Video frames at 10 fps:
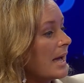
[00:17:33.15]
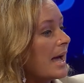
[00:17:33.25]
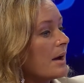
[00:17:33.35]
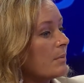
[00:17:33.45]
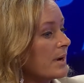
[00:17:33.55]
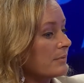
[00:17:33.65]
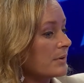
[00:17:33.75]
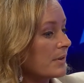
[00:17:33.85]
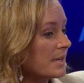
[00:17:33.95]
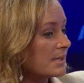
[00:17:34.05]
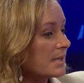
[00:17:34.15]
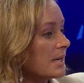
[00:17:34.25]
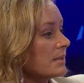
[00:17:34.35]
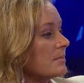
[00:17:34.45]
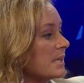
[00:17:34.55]
However, this
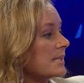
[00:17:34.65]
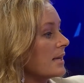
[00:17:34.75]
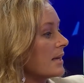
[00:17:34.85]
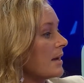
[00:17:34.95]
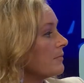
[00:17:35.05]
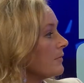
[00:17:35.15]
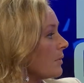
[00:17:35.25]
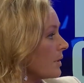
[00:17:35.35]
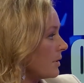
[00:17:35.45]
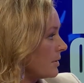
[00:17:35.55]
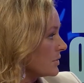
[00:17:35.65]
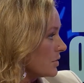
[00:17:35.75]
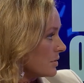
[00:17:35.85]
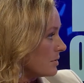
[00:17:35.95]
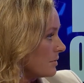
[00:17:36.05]
kingdom is set up for
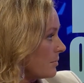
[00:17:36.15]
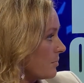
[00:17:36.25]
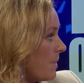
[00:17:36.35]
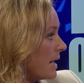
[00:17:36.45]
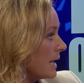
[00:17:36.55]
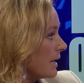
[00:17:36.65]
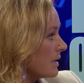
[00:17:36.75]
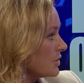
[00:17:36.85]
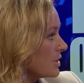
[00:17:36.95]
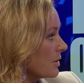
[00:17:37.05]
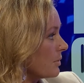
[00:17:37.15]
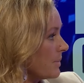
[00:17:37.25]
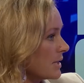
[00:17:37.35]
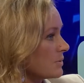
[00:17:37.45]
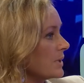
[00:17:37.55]
just money in general
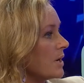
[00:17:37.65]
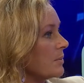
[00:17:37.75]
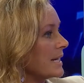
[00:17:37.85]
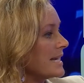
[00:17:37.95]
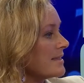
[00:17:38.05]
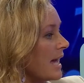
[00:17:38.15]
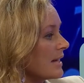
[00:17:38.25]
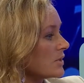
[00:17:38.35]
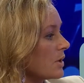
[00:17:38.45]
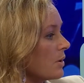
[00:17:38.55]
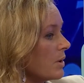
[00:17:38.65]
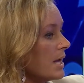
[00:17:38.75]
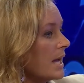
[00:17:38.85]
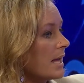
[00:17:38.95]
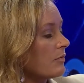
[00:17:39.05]
because we know we need that. So
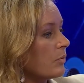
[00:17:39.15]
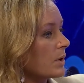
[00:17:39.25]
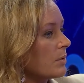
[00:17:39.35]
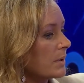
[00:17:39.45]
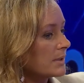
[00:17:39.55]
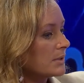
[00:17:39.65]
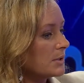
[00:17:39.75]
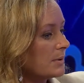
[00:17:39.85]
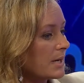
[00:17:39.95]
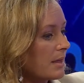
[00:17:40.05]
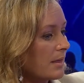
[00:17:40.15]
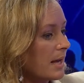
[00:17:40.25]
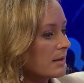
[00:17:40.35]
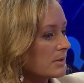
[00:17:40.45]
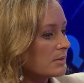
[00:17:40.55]
if we're going to do
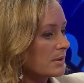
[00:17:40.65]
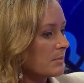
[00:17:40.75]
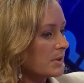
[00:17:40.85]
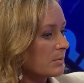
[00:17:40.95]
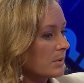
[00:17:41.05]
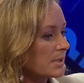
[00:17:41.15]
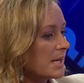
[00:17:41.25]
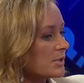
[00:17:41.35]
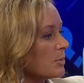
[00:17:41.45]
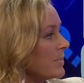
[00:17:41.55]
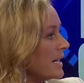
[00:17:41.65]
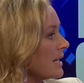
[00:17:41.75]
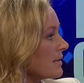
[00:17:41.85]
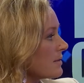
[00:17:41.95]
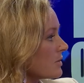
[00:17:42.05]
anything, let's look at what the word says.
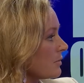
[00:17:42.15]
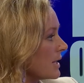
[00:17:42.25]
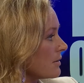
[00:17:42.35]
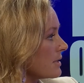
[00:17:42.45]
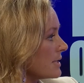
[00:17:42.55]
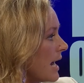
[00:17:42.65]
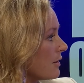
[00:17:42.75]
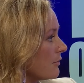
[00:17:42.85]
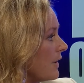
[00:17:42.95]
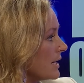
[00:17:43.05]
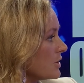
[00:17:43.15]
Obedience is greater than sacrifice.